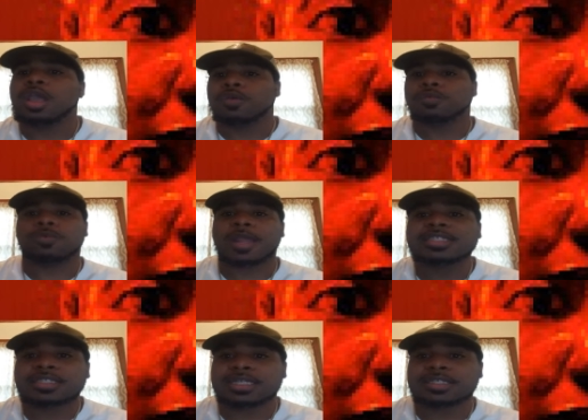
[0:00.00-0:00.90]

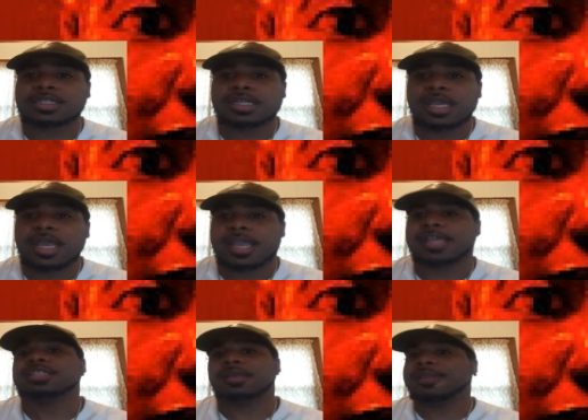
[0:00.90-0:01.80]
racist.
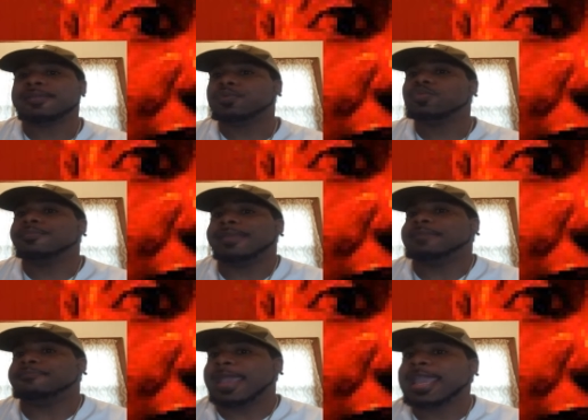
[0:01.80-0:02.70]
It's the people who may
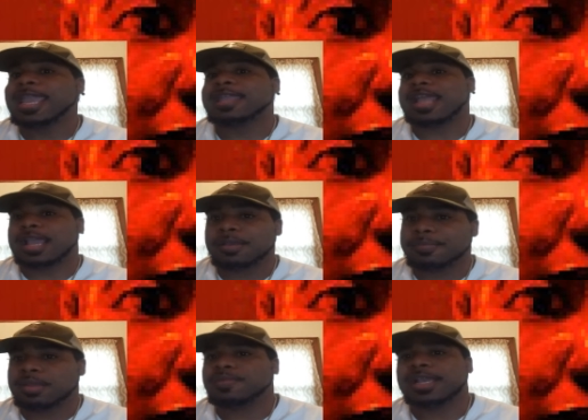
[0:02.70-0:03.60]
make it that could
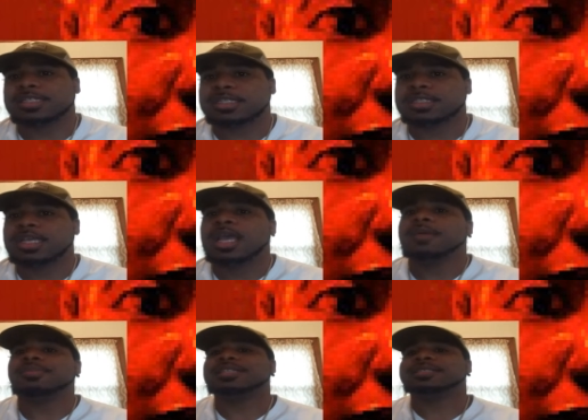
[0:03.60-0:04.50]
be racist,
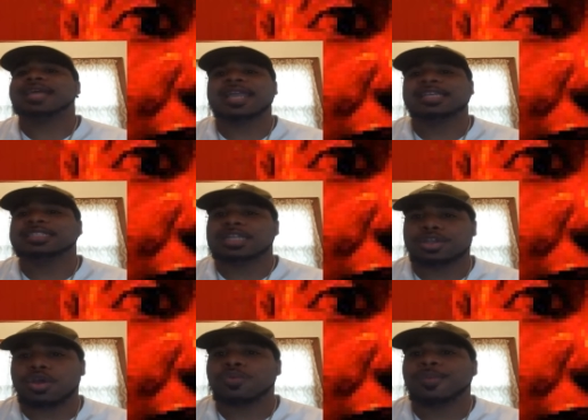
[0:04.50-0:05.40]
but science in
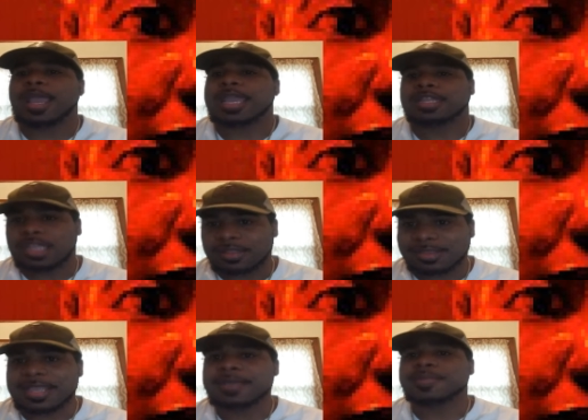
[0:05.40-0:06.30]
no way, the
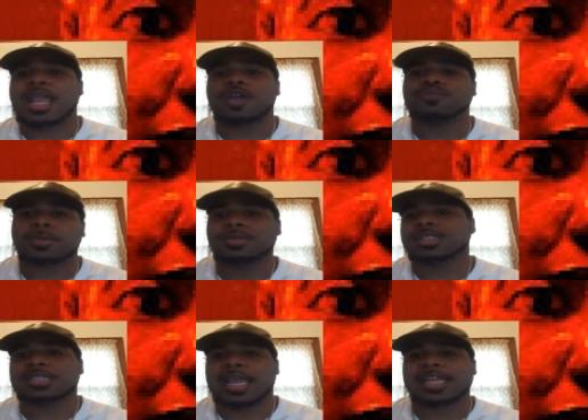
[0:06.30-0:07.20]
deep down rooted
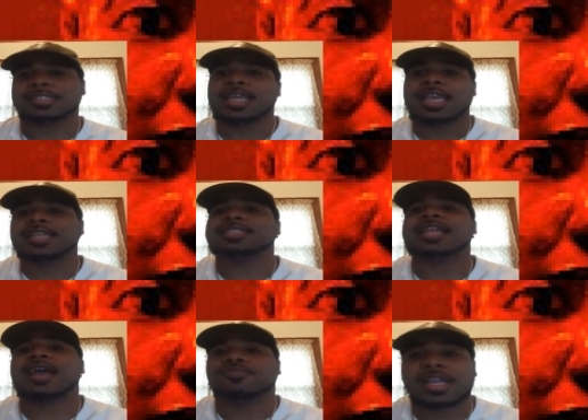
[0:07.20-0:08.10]
science, is
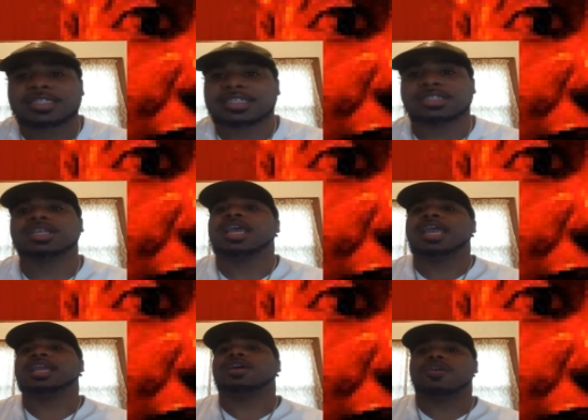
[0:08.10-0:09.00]
not racist.
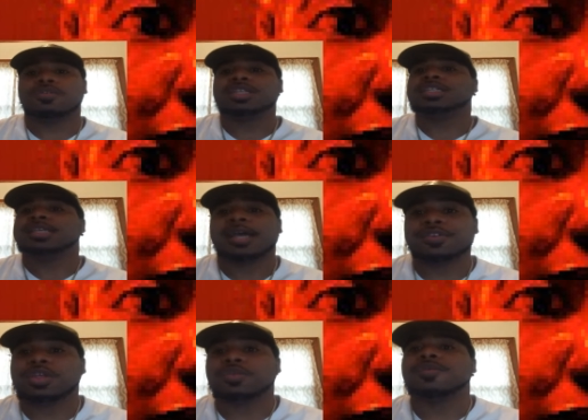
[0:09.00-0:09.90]
It can only tell
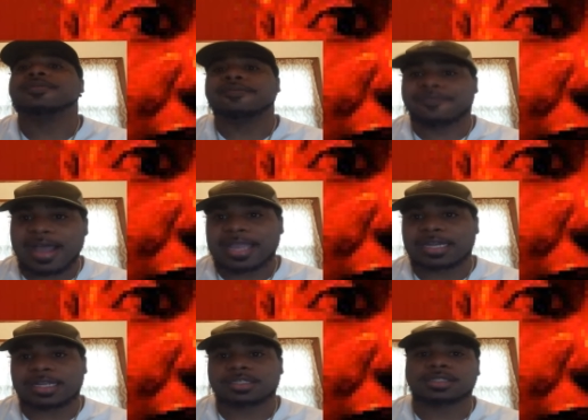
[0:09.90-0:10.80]
you
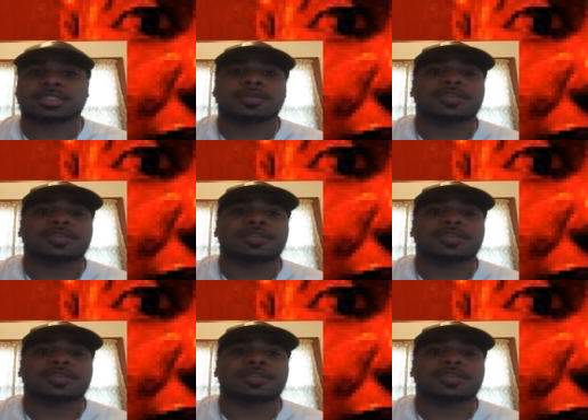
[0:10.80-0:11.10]
findings. You